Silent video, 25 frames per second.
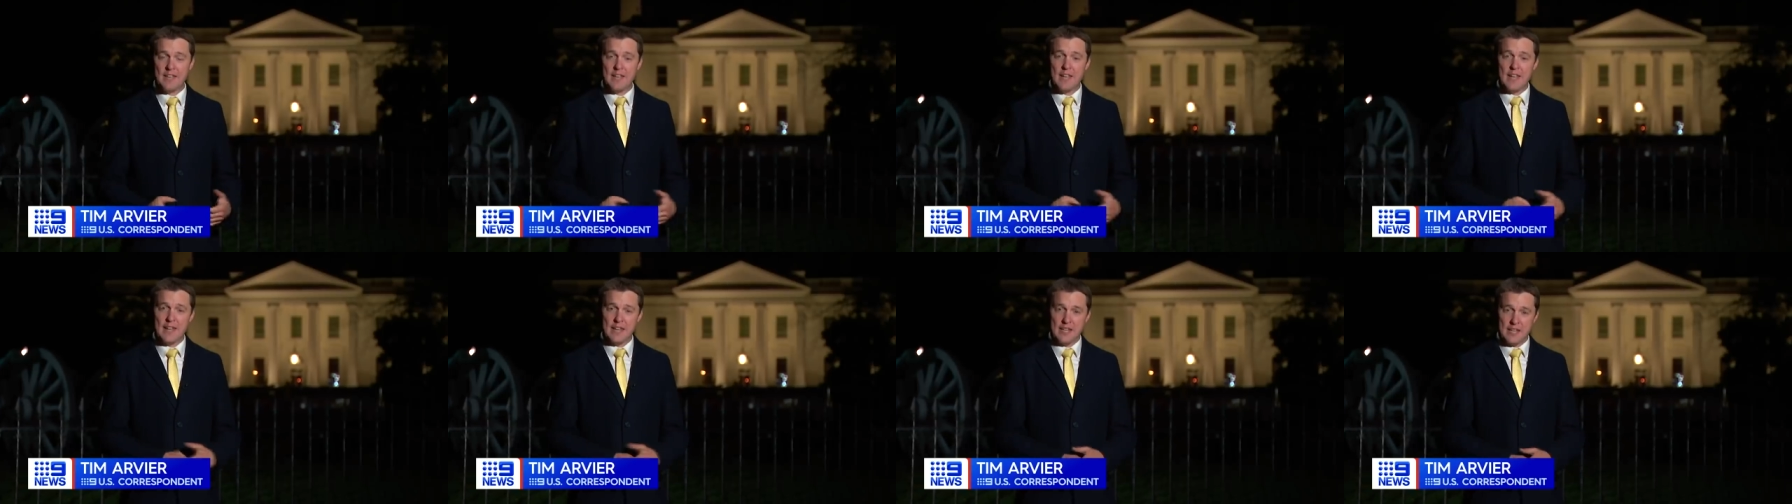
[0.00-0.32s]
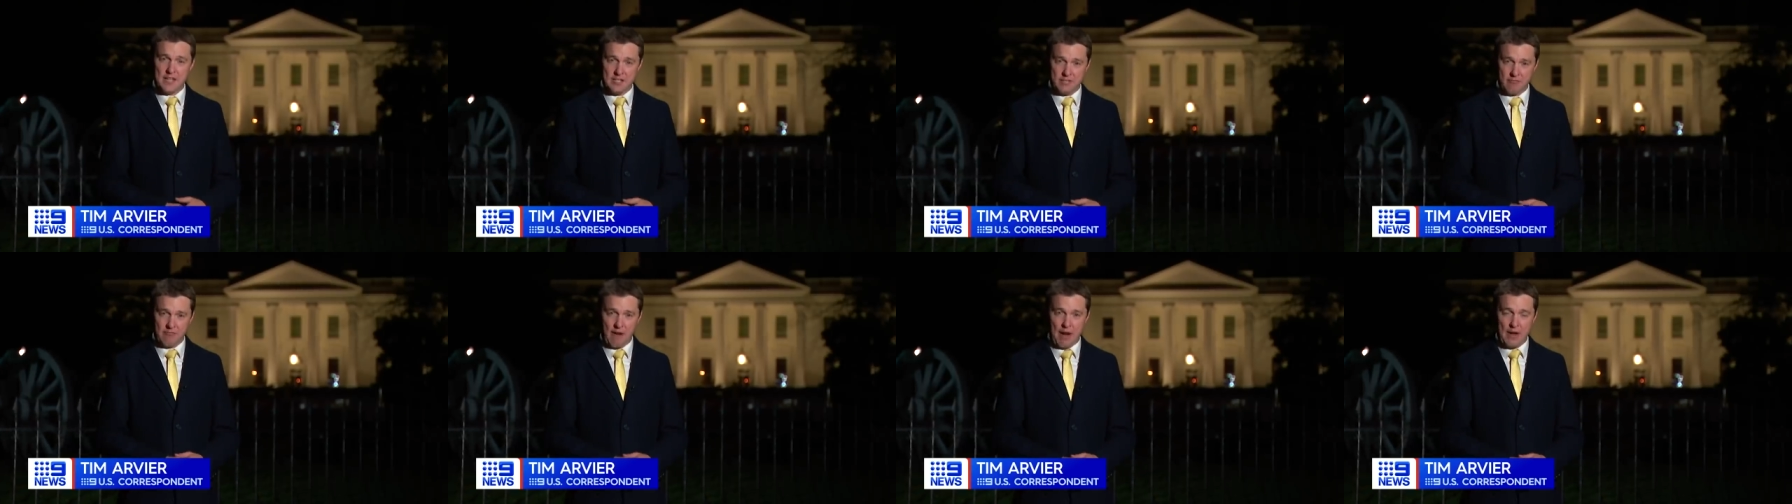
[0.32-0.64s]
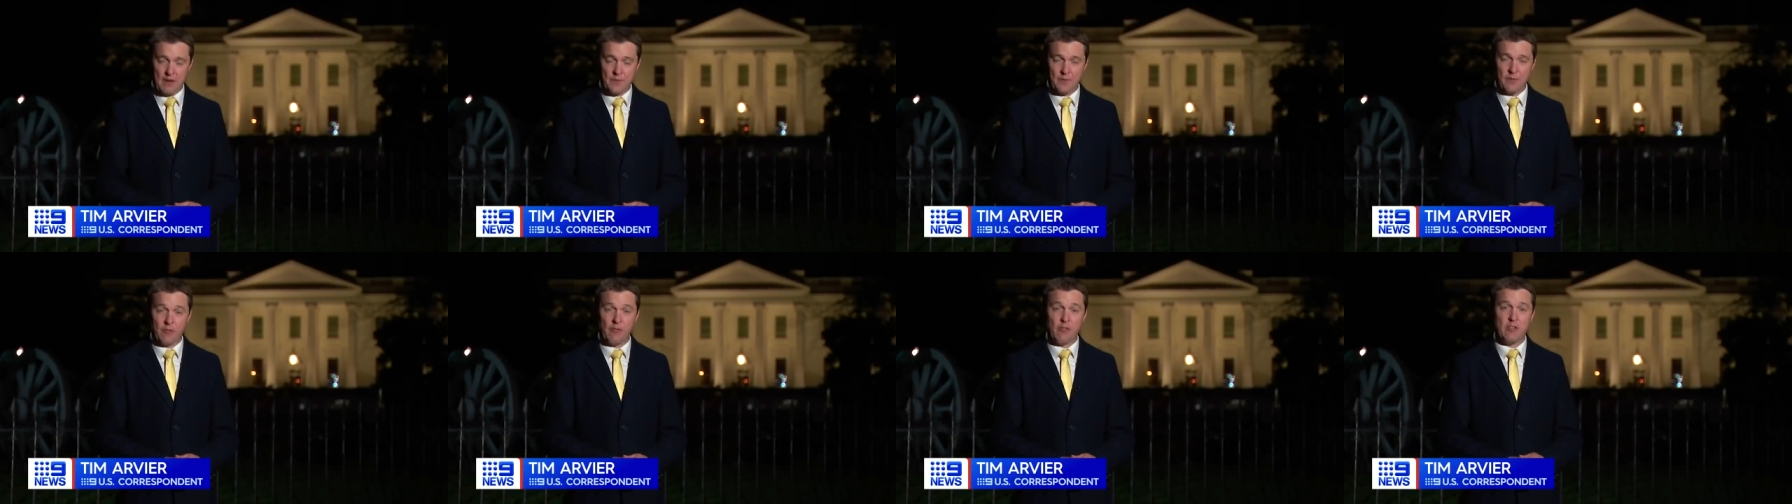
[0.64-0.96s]
in his run
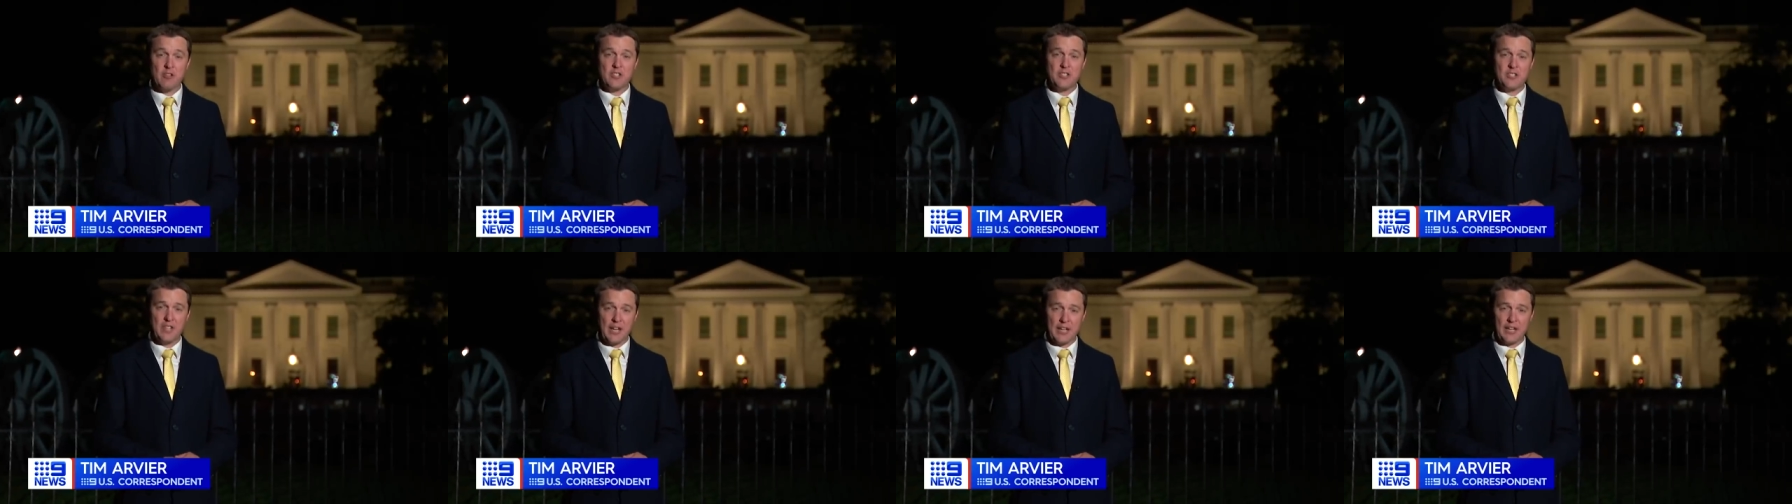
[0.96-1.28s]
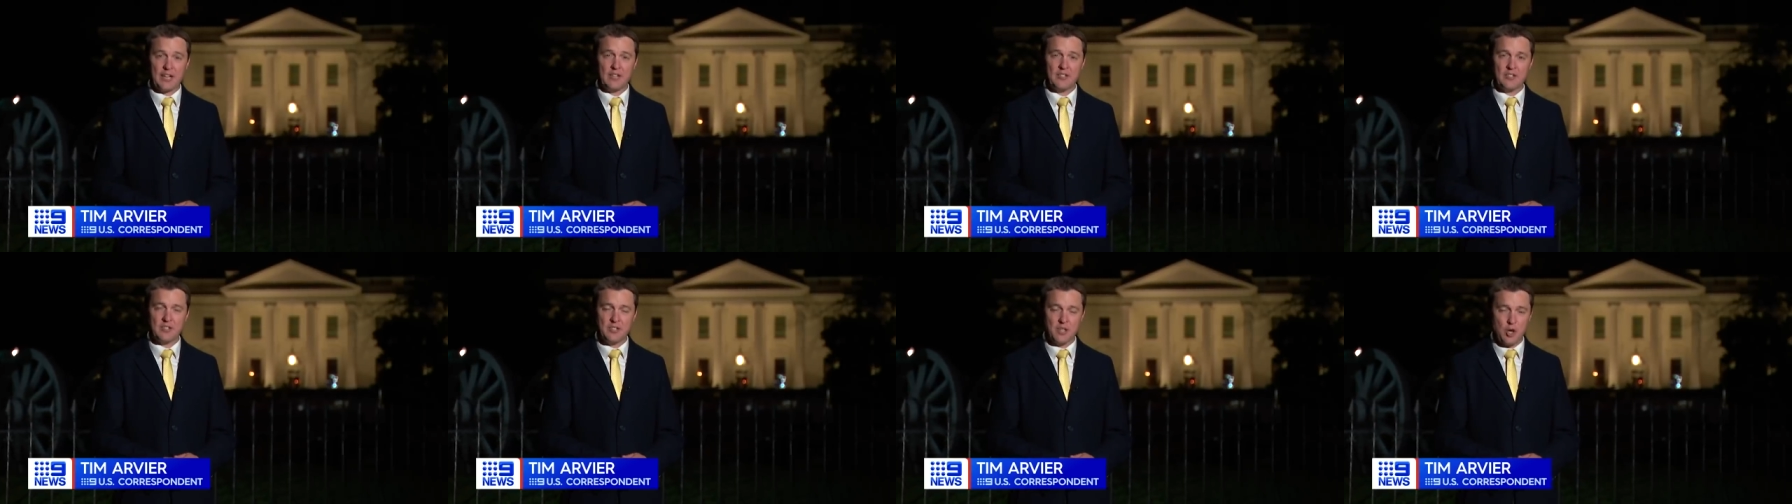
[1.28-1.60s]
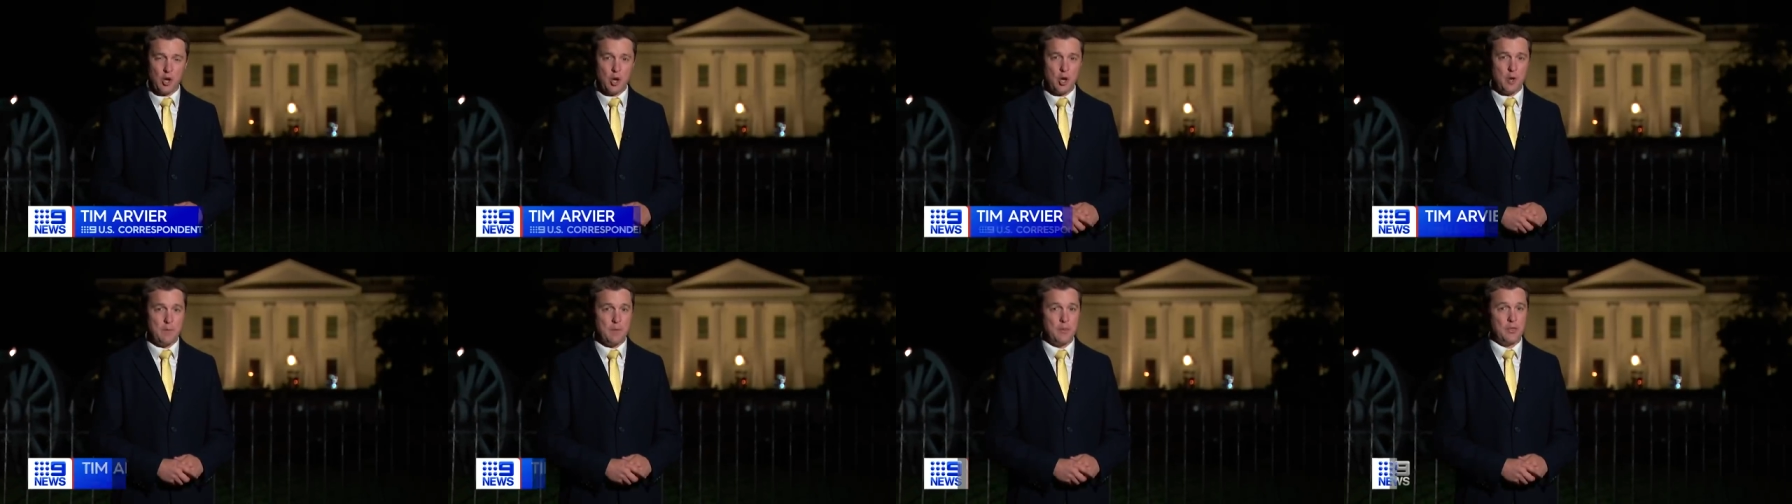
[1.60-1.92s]
for a second
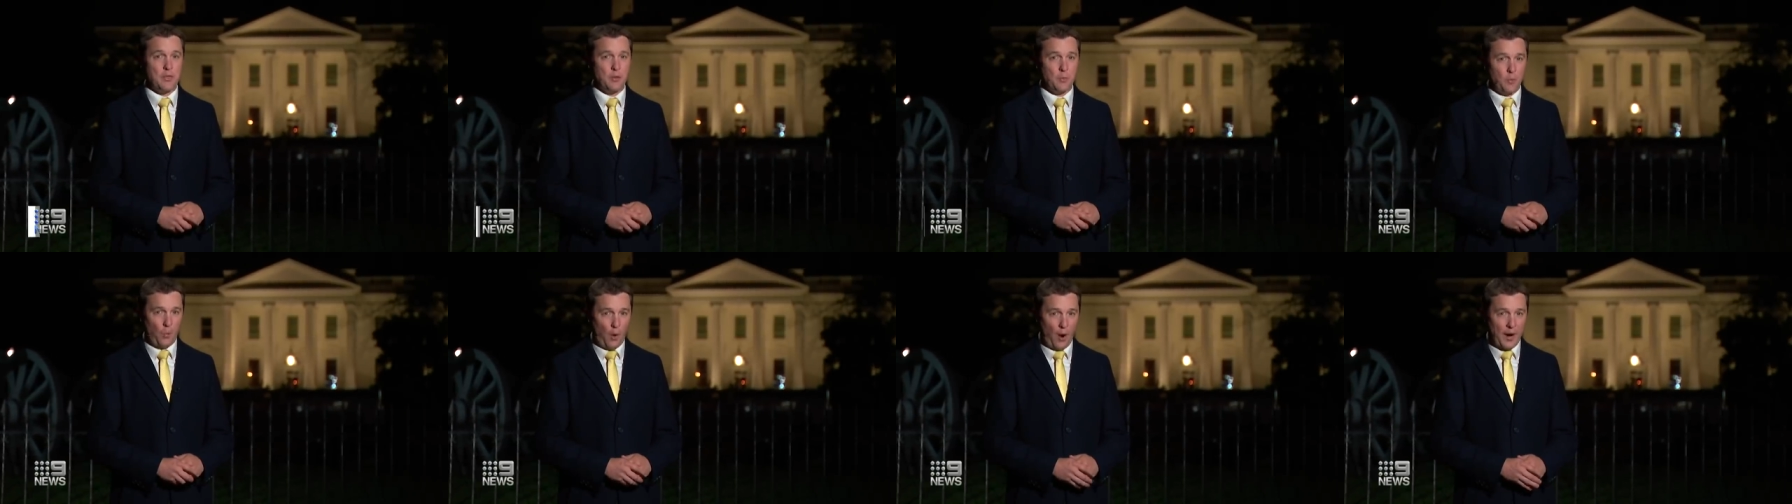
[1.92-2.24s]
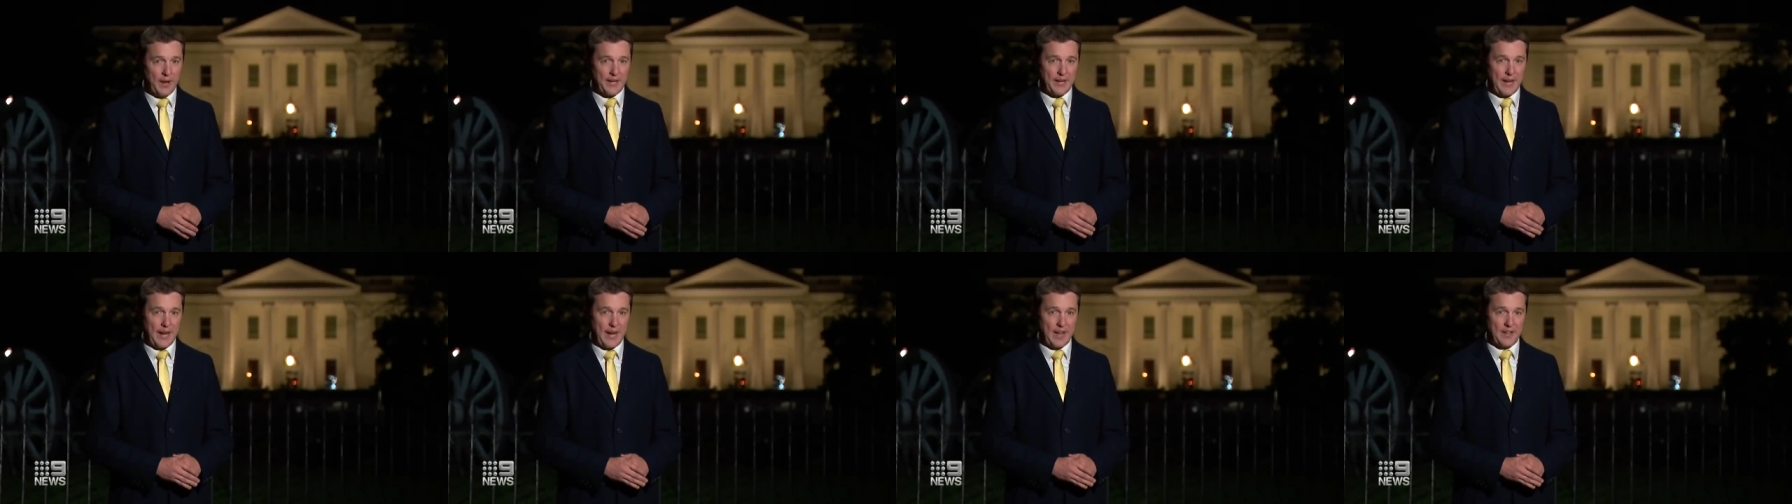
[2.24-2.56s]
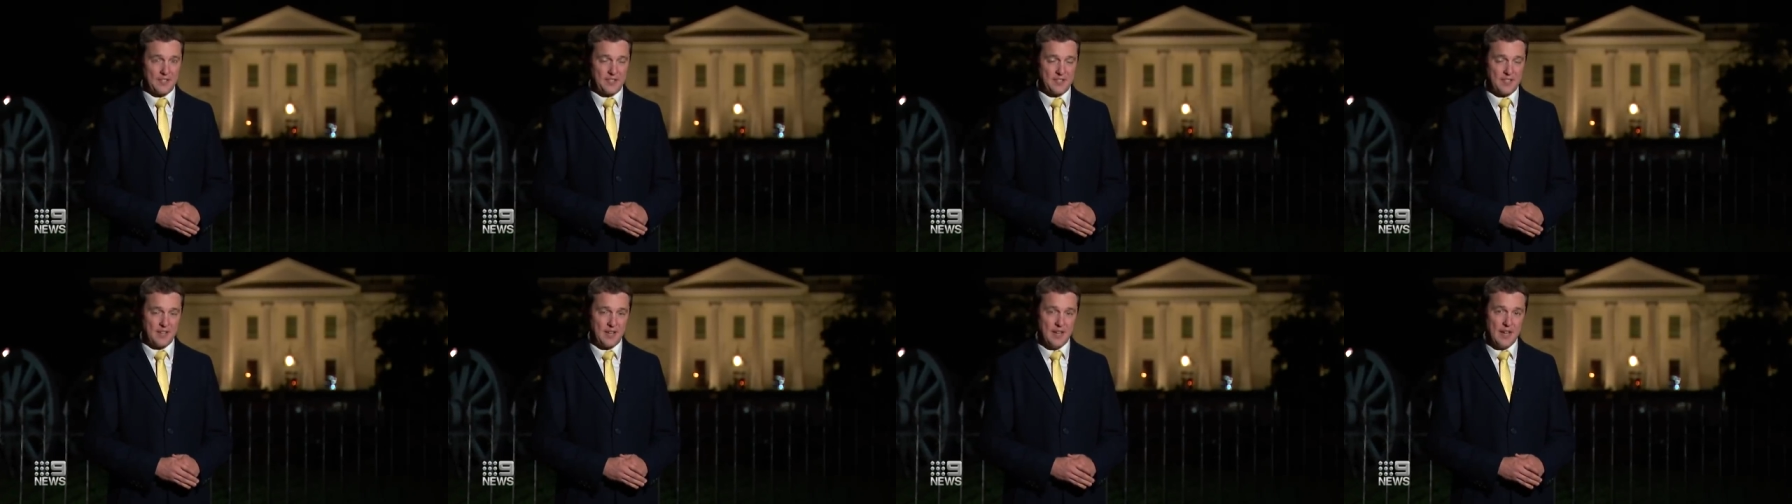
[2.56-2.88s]
term at the White
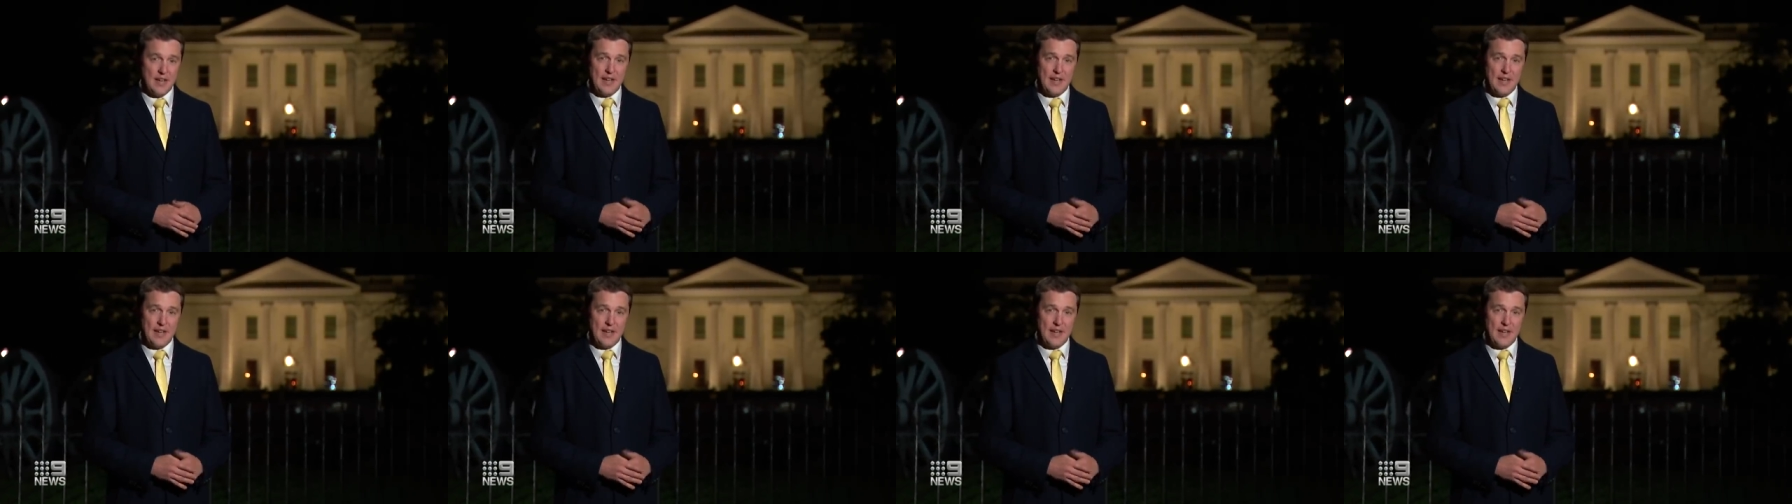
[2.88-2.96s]
House.